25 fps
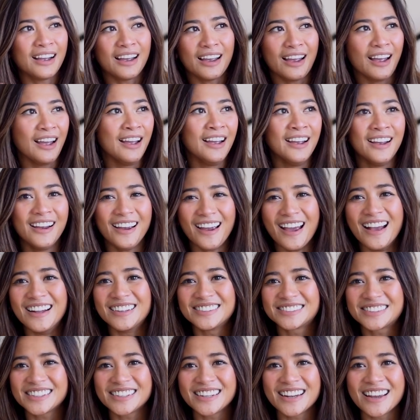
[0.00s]

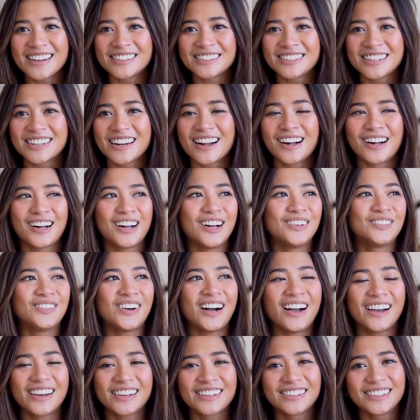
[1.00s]
as it ended up,
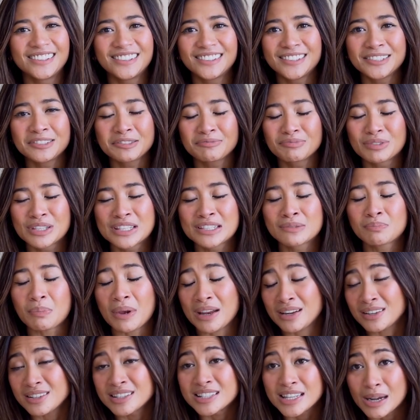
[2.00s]
I
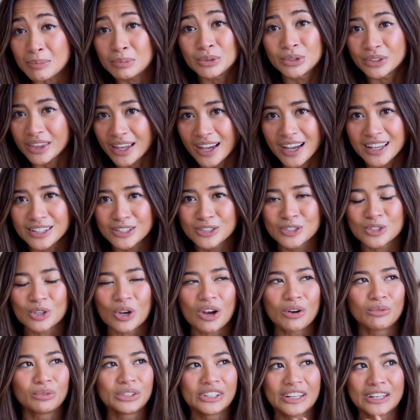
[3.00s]
spent double that, so
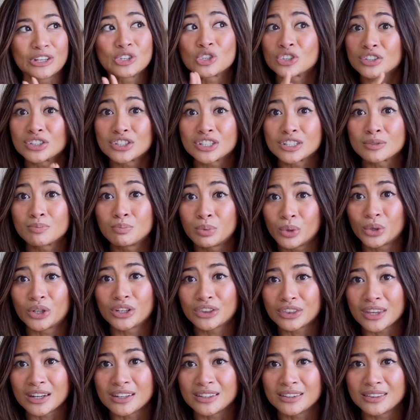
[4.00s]
I really should have just bought
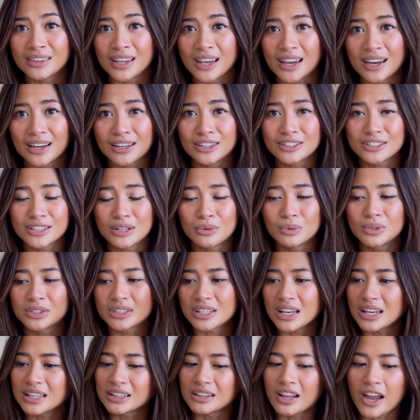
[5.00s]
it then and there because it was
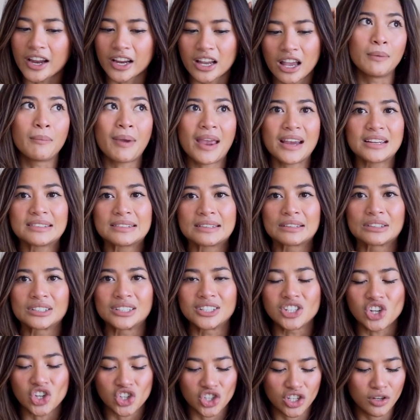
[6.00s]
in like amazing
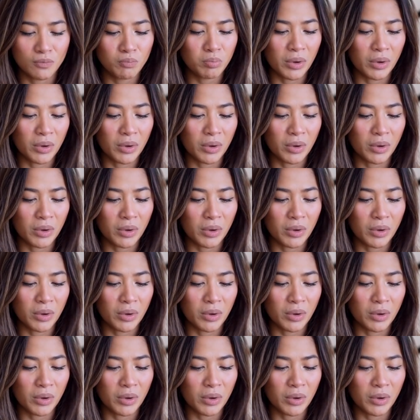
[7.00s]
condition.